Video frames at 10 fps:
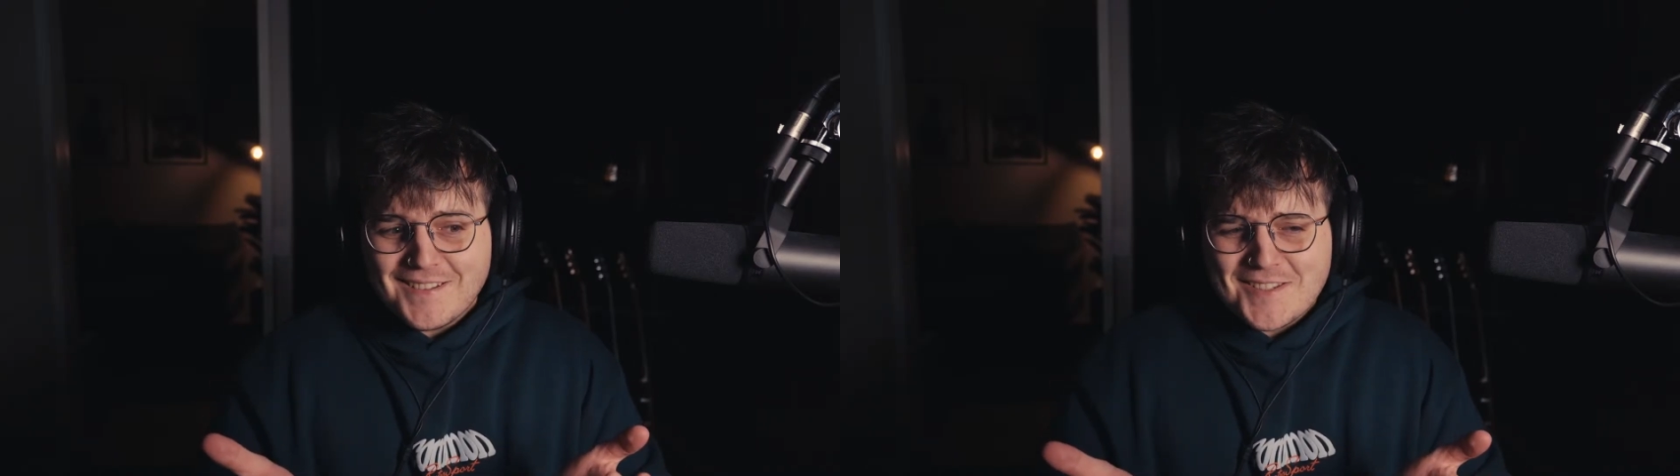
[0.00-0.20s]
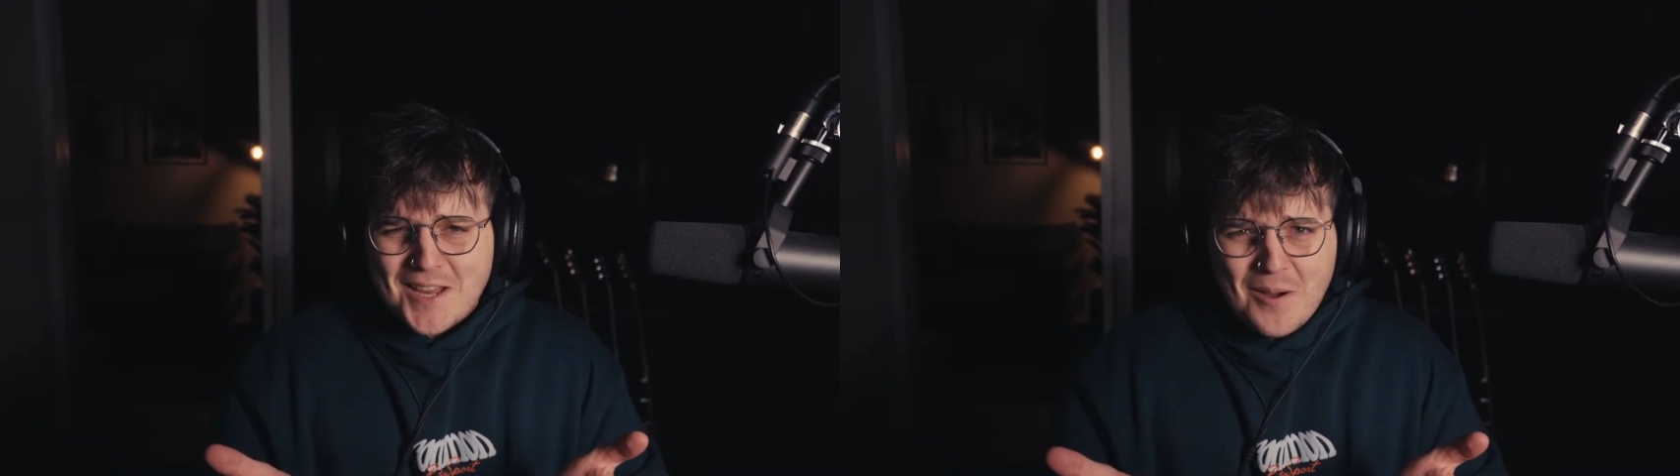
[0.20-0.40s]

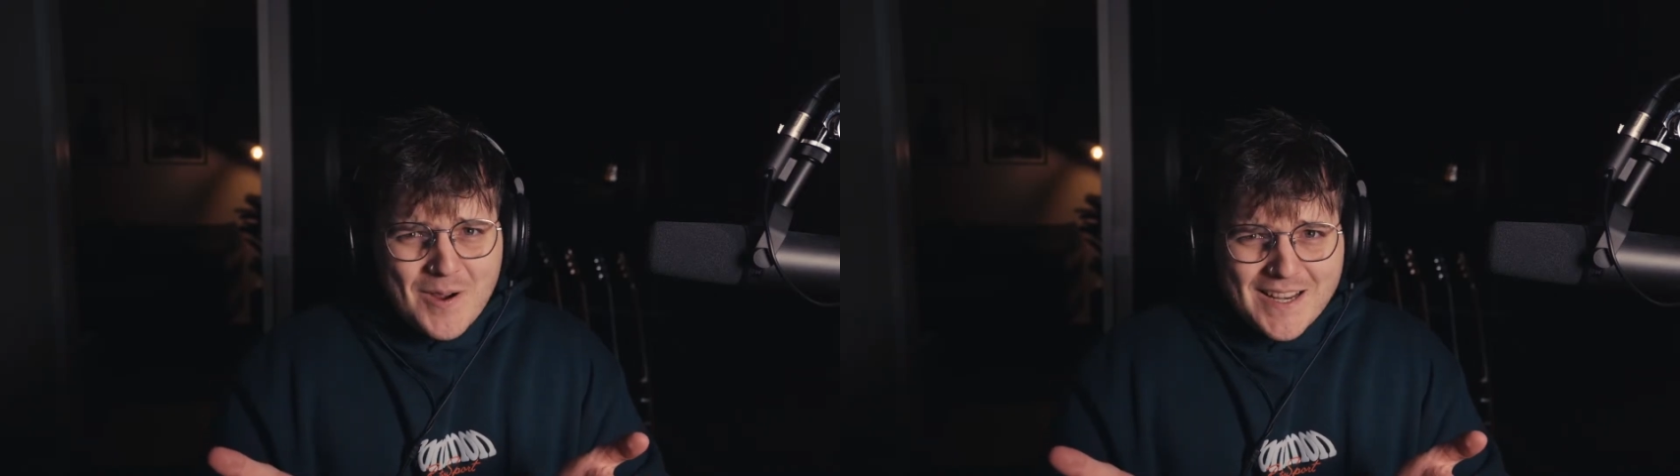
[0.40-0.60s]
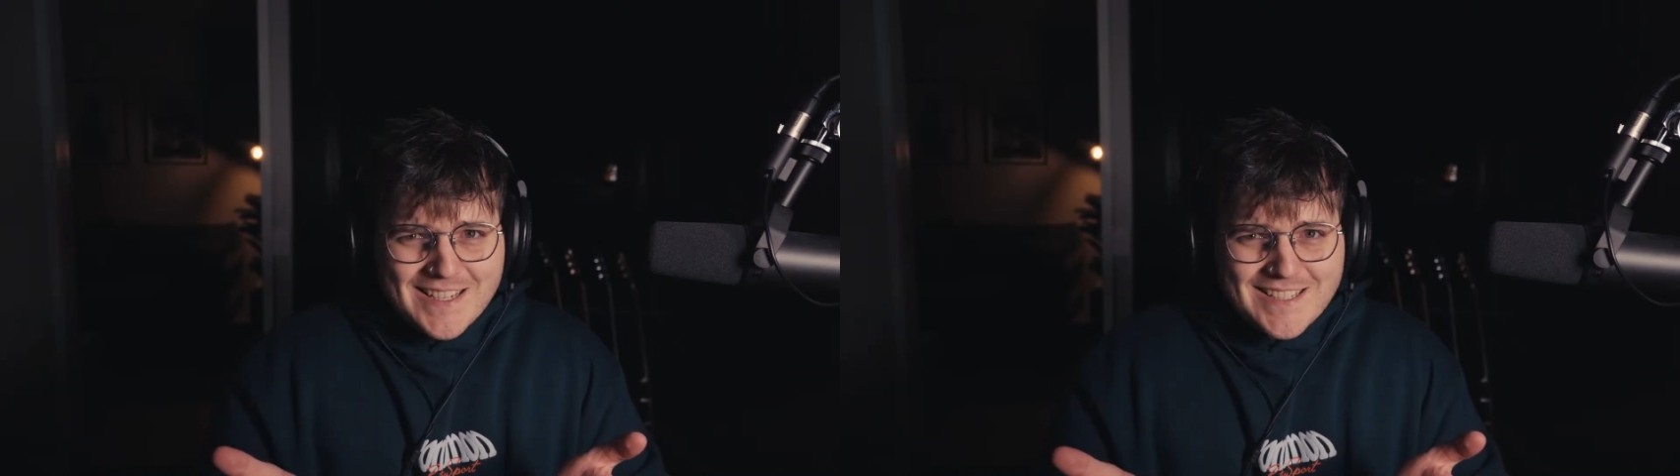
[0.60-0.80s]
some
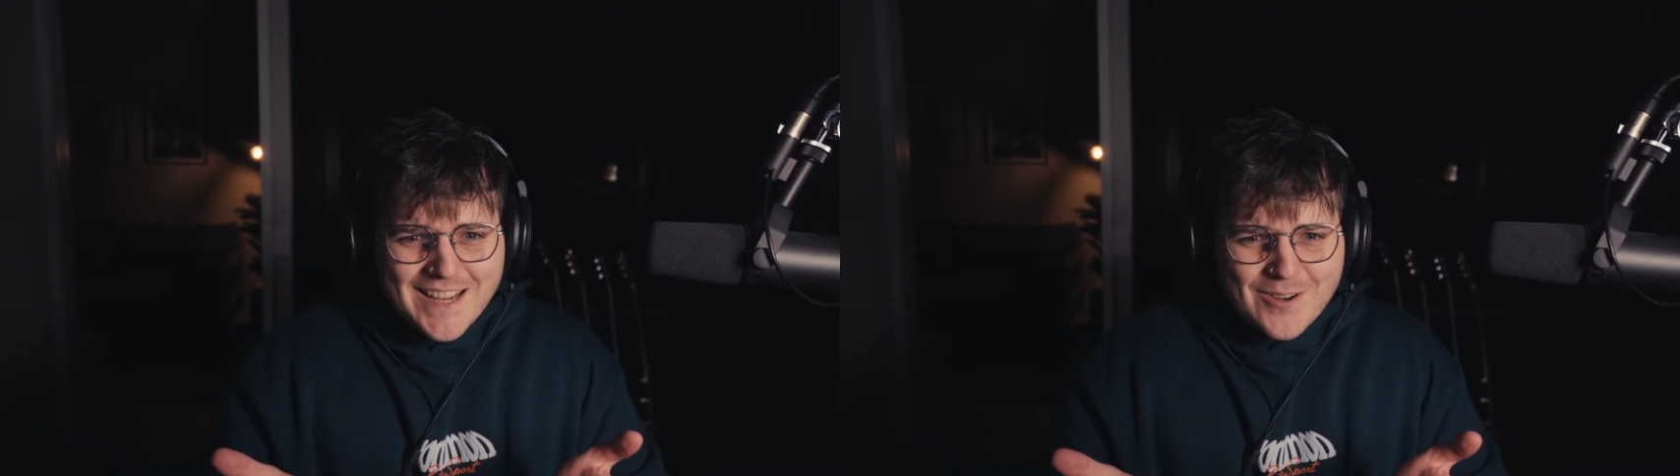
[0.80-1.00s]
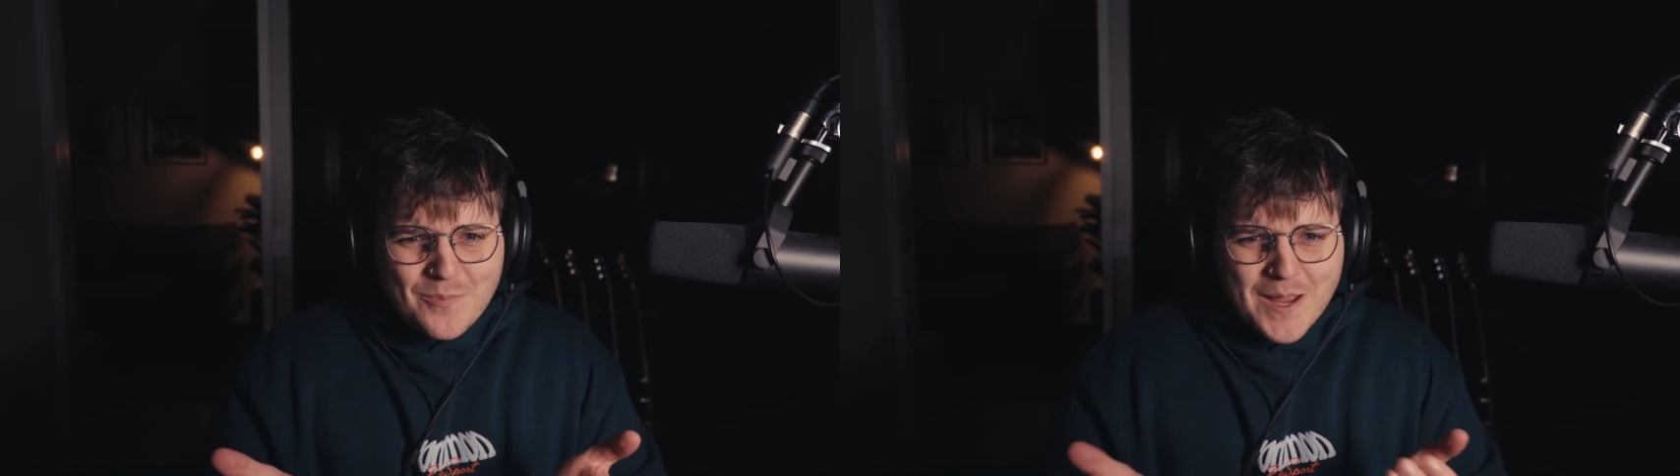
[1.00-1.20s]
ideas
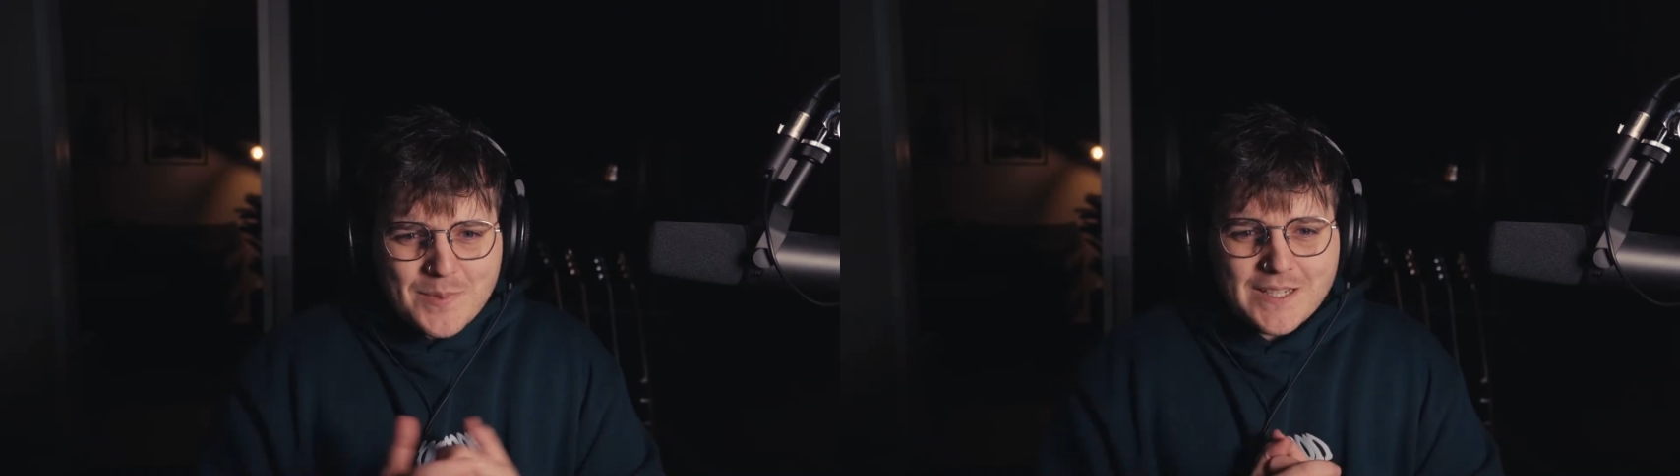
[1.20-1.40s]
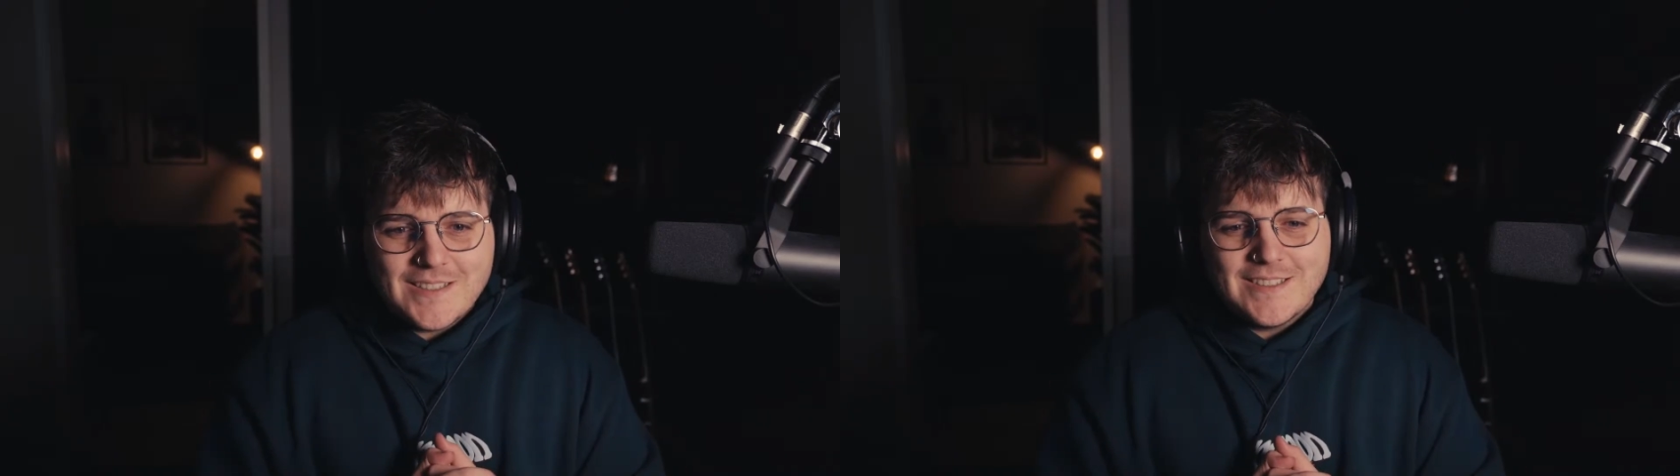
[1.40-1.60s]
down on
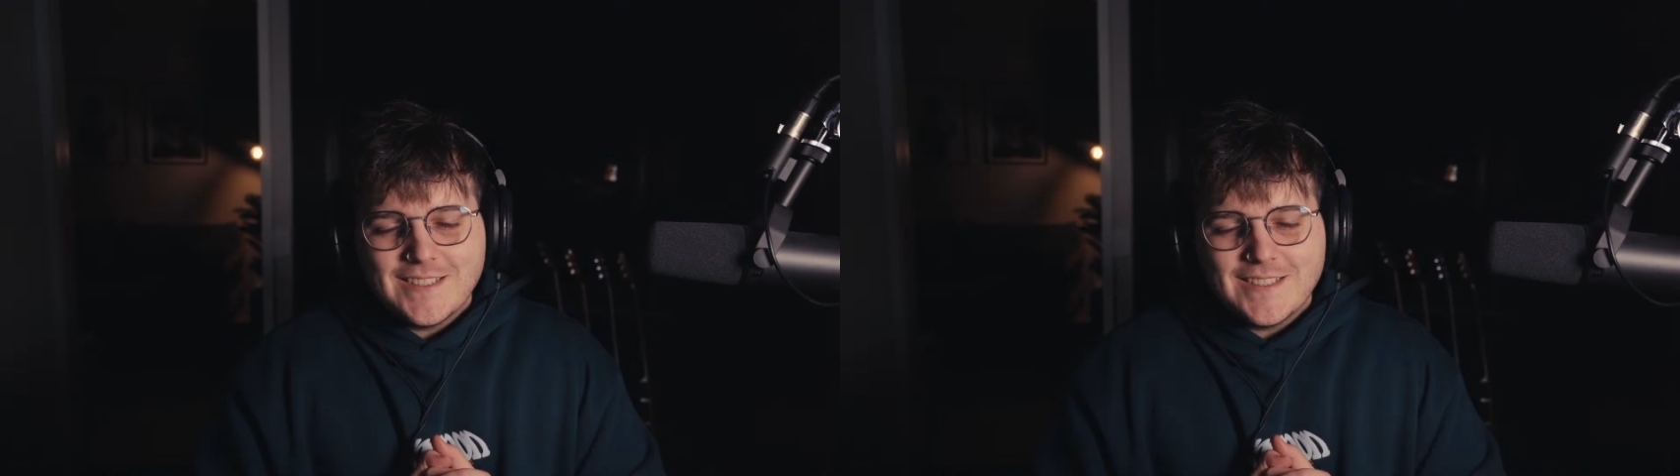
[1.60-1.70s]
paper.